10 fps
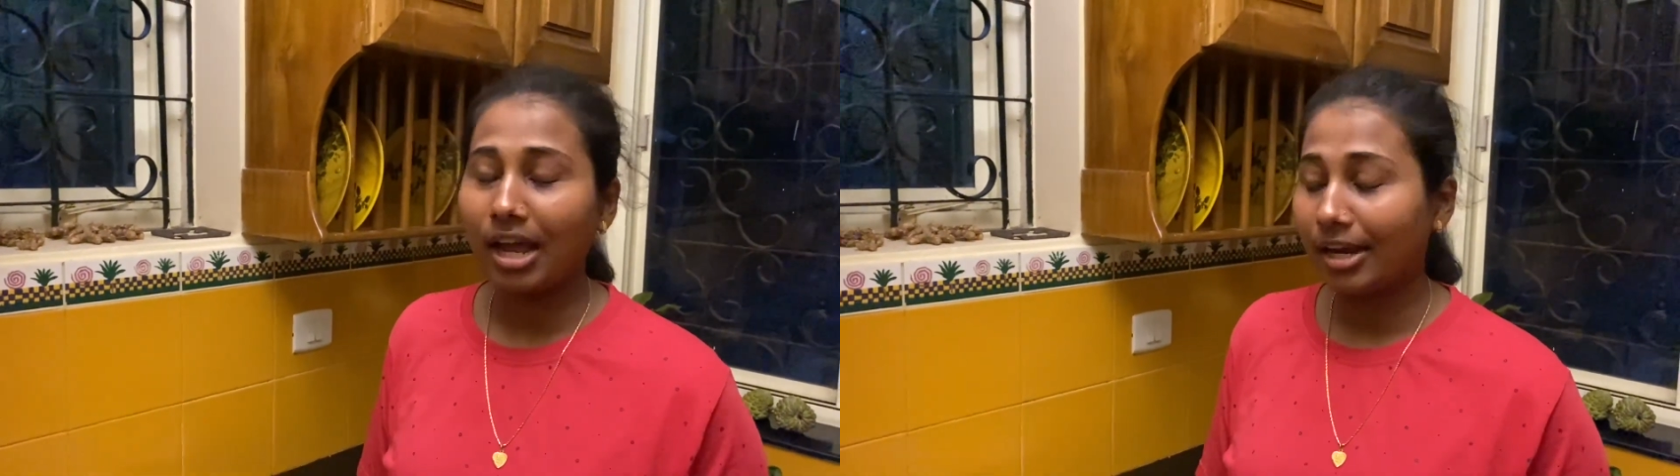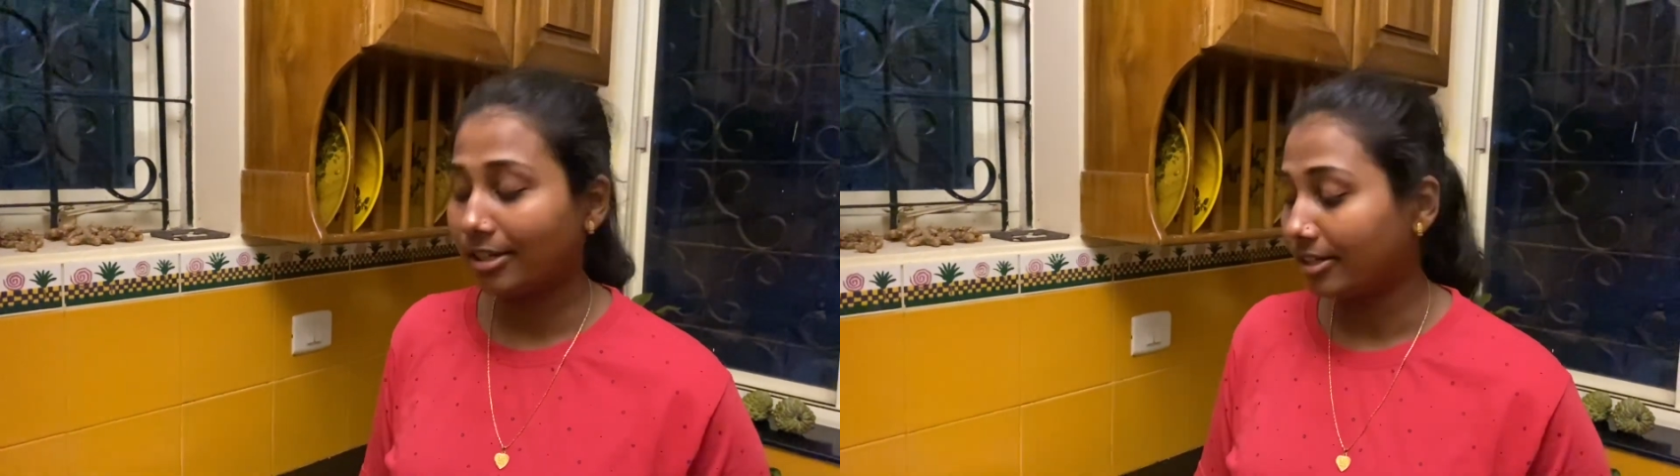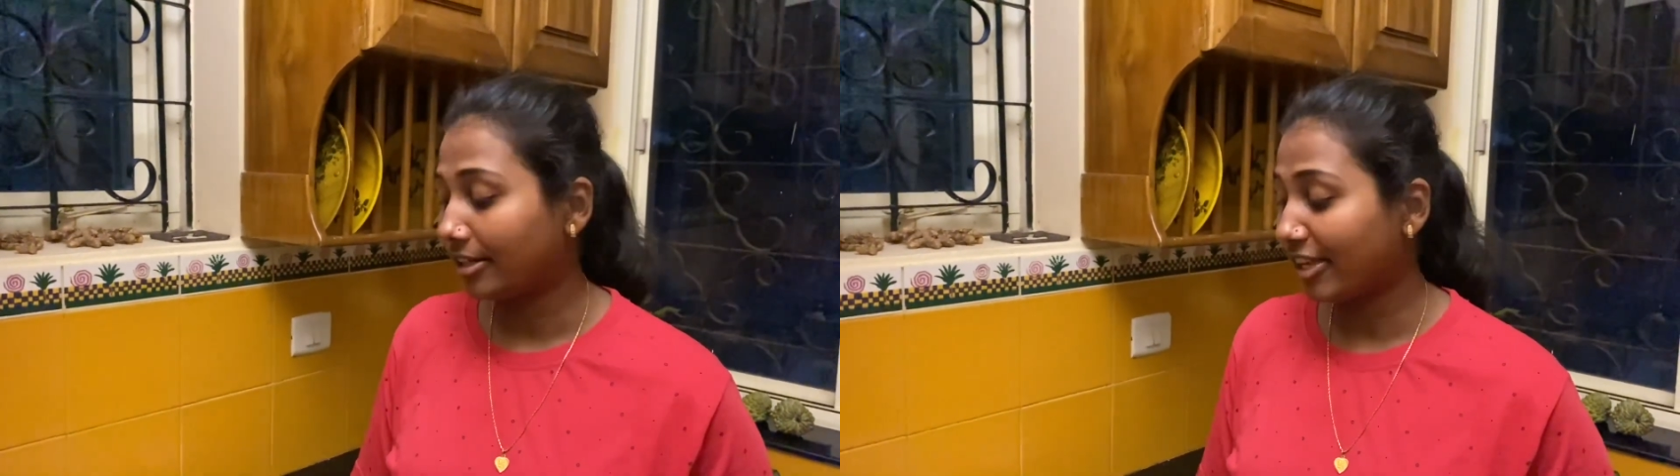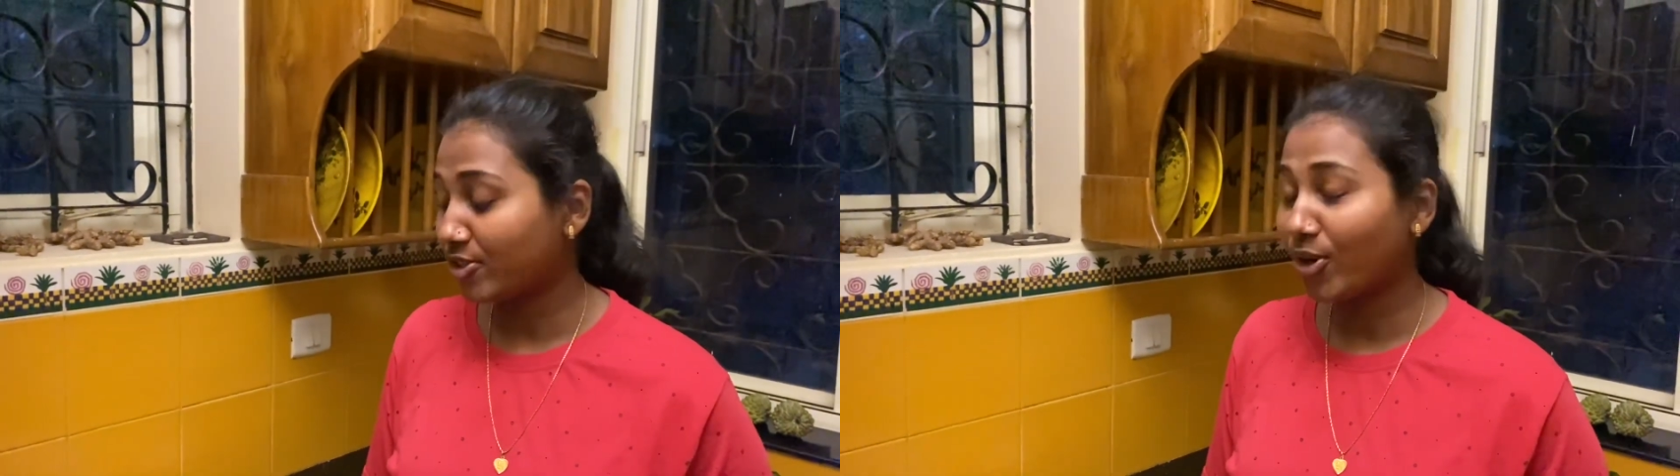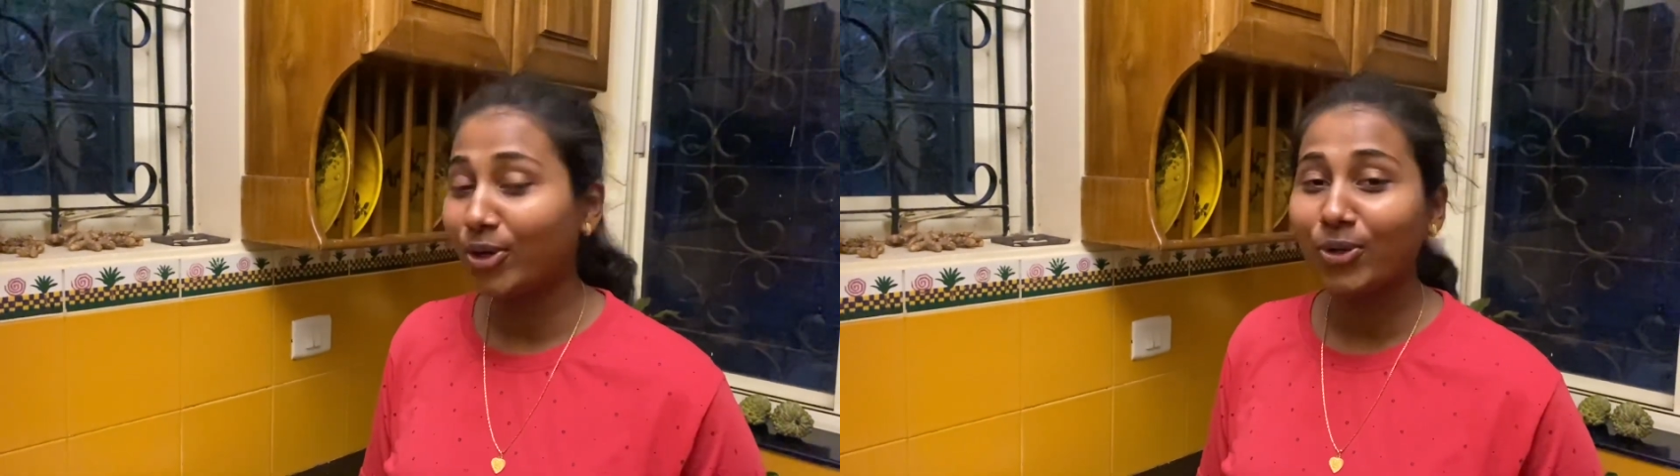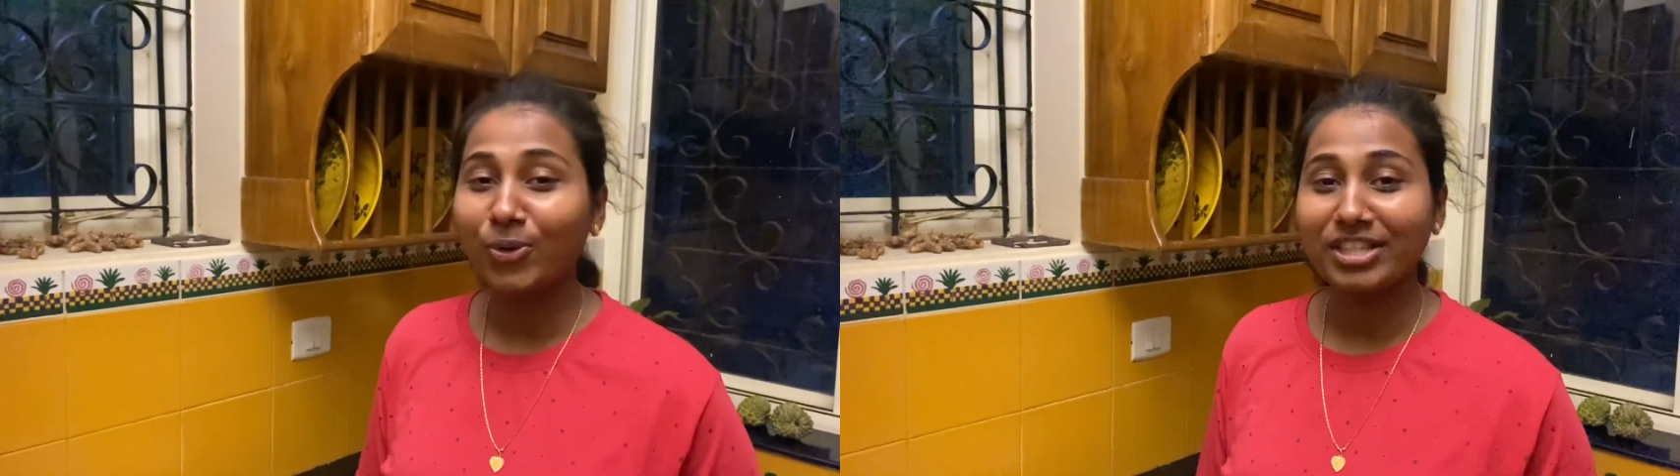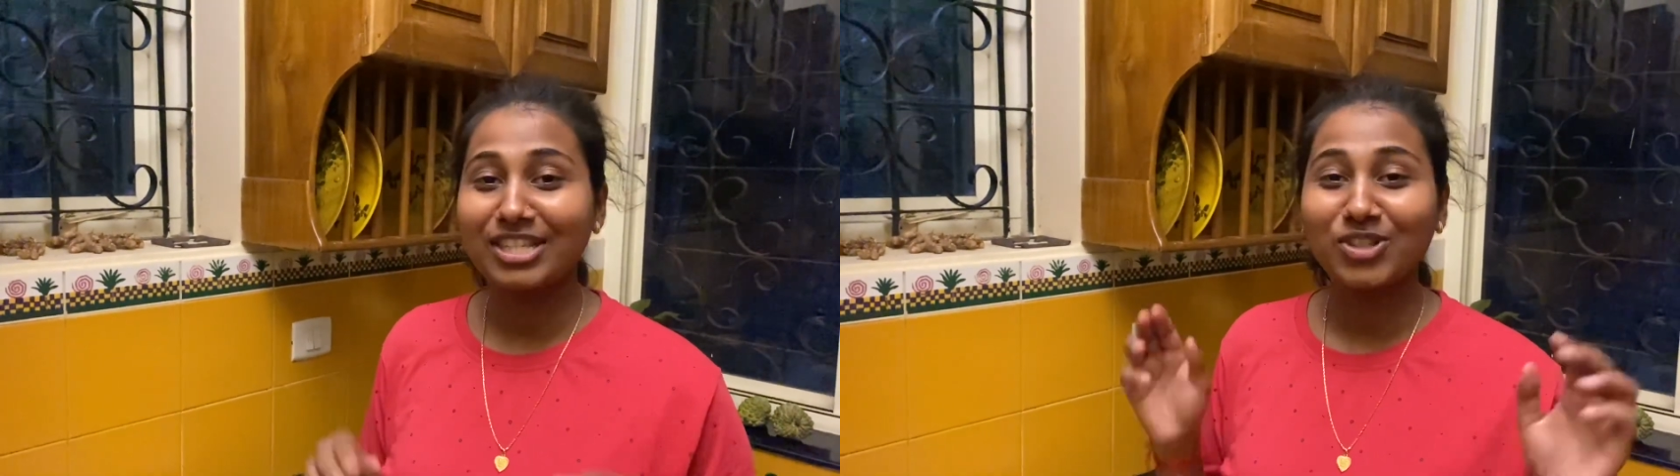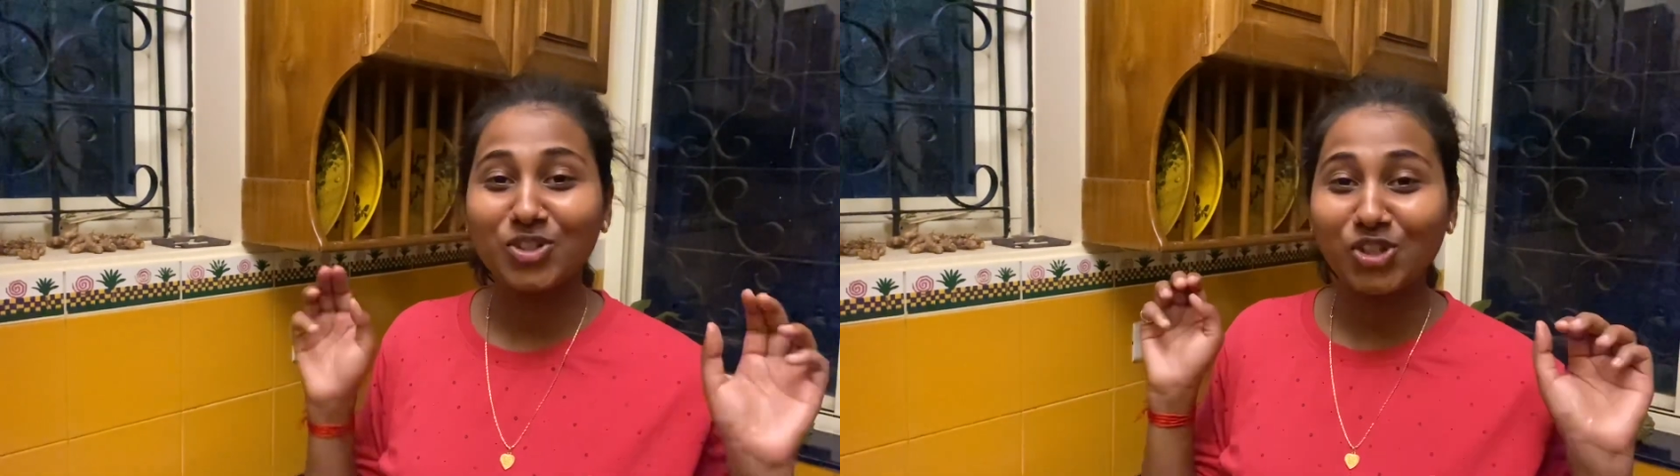and as you all know,
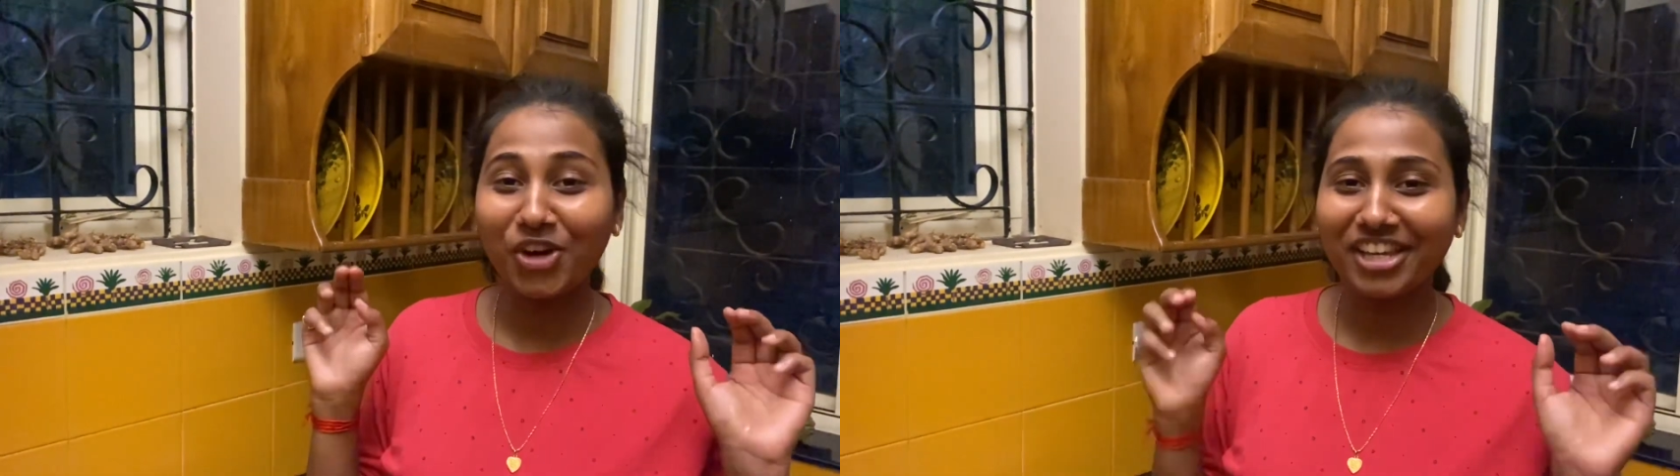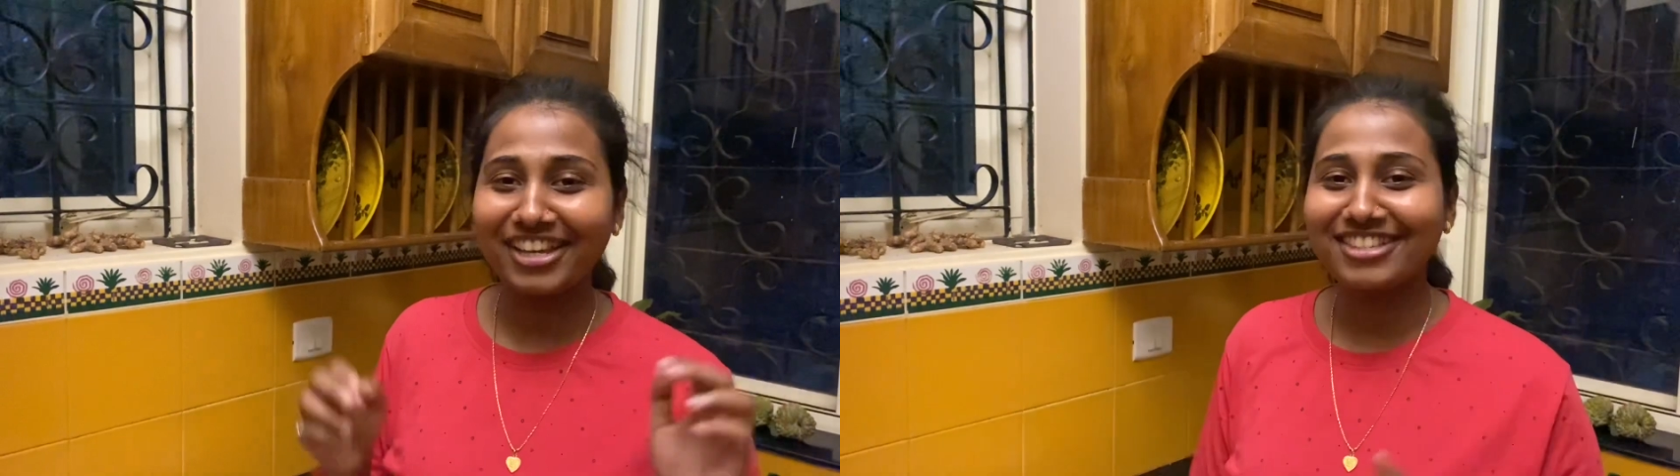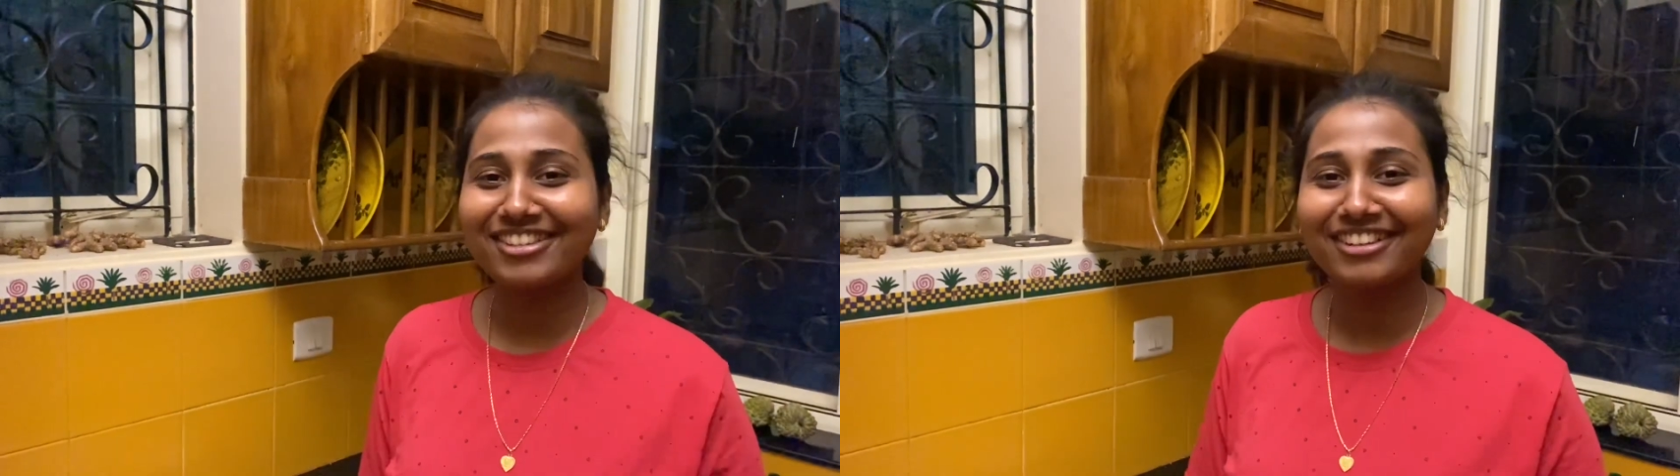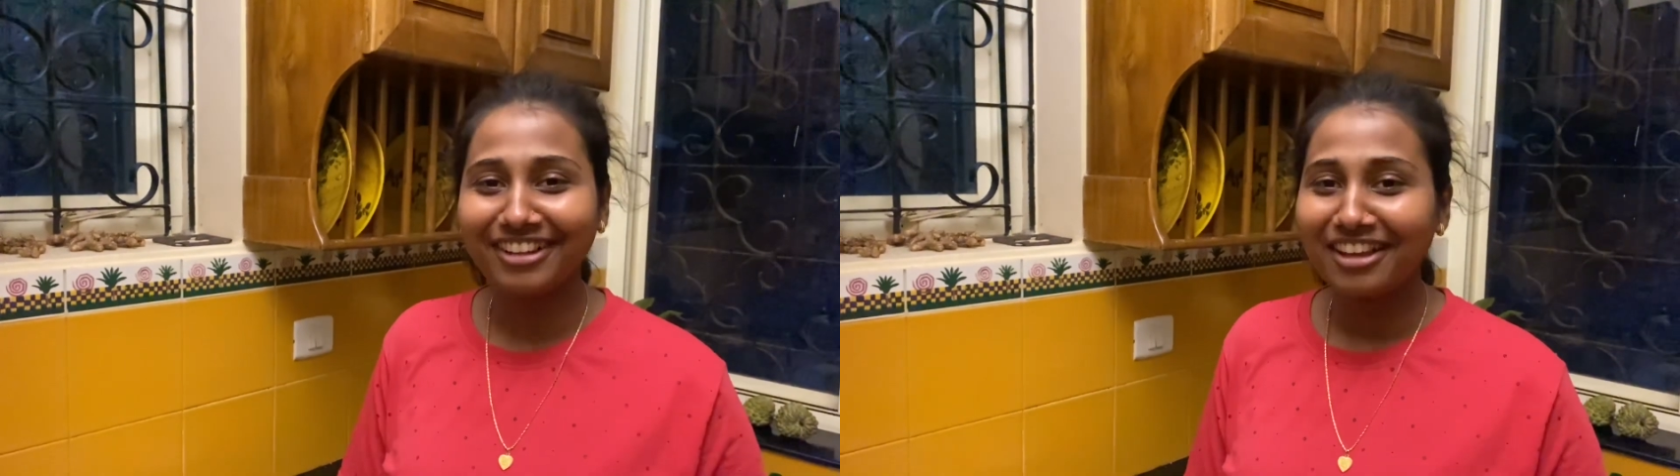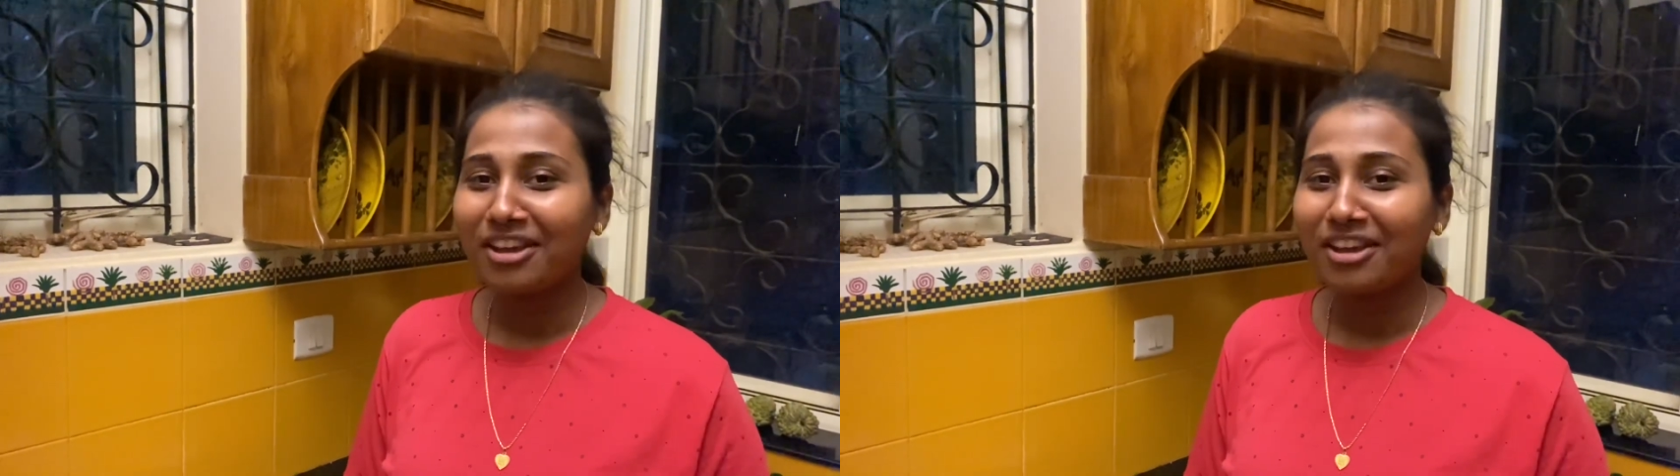it's shoddy kitchen.